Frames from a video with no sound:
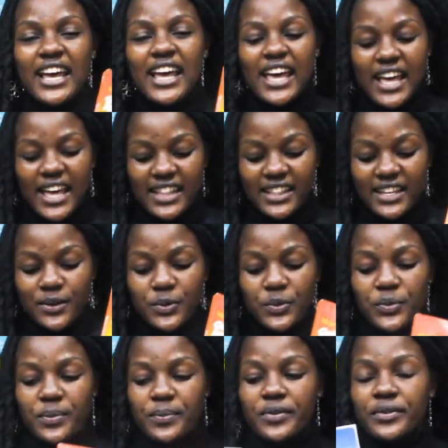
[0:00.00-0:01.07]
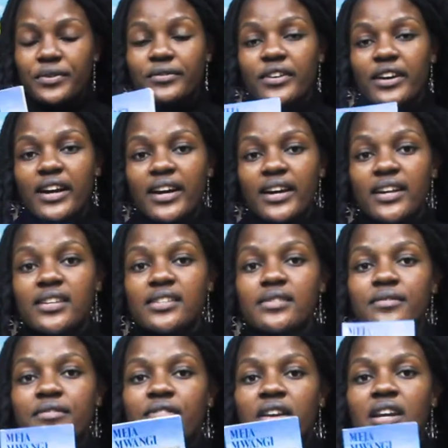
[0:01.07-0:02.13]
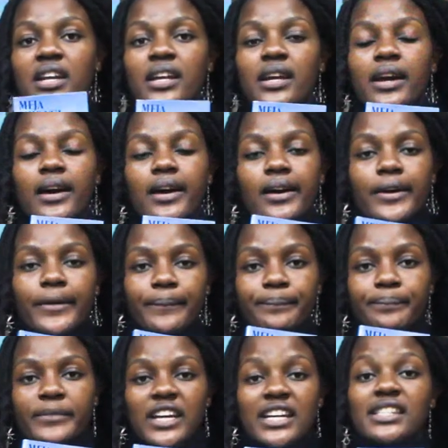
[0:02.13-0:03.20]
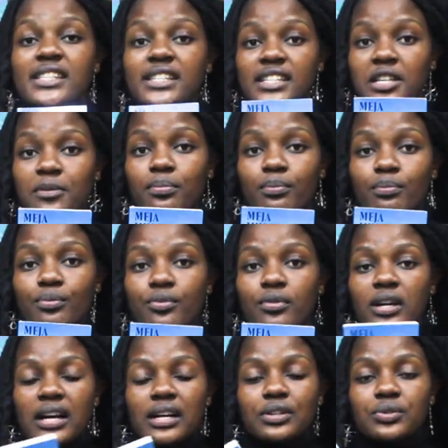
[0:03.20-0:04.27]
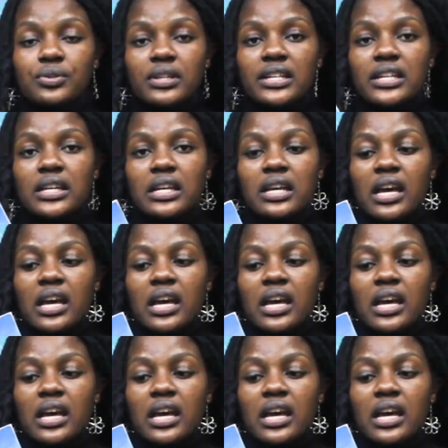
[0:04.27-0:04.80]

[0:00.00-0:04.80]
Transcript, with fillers: And then Weapon of Hunger is a very um, it's a deep book actually.